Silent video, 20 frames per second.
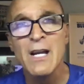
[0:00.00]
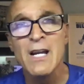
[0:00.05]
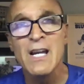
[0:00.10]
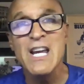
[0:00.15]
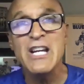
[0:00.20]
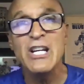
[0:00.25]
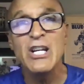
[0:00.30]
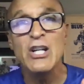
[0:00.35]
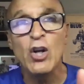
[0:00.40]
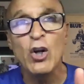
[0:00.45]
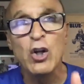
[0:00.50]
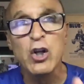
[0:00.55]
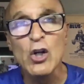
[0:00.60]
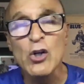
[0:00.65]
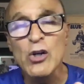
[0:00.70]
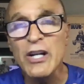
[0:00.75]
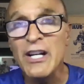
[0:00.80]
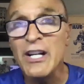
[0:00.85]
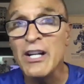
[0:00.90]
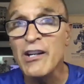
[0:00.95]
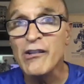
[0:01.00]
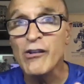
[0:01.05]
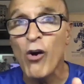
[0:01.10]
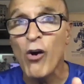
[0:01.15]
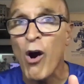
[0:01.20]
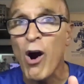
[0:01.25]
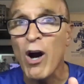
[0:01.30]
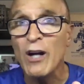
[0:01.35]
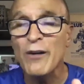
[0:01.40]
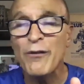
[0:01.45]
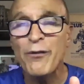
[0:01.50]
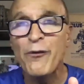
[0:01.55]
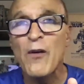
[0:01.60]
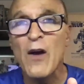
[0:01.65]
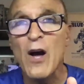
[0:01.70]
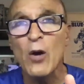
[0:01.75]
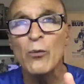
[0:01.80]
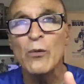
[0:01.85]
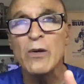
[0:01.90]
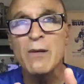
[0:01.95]
He concluded his
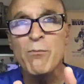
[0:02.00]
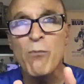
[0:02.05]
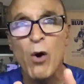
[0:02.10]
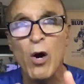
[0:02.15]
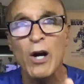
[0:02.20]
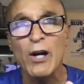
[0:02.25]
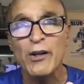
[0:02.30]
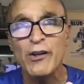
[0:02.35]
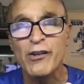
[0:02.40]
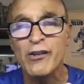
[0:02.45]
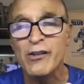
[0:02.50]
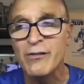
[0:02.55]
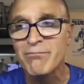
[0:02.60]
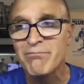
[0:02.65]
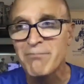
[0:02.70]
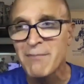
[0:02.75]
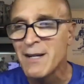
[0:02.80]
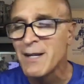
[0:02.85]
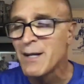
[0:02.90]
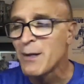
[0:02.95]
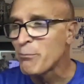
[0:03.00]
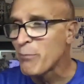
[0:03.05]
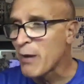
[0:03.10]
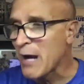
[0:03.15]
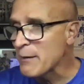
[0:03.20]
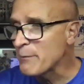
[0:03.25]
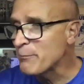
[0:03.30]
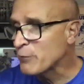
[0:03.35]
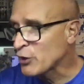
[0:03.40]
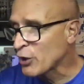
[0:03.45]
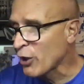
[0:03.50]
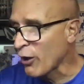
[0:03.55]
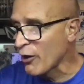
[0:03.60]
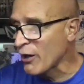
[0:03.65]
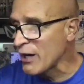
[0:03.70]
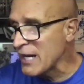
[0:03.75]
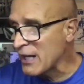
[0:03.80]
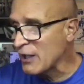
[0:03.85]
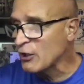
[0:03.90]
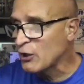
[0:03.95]
heartfelt remarks by
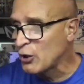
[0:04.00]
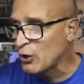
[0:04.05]
turning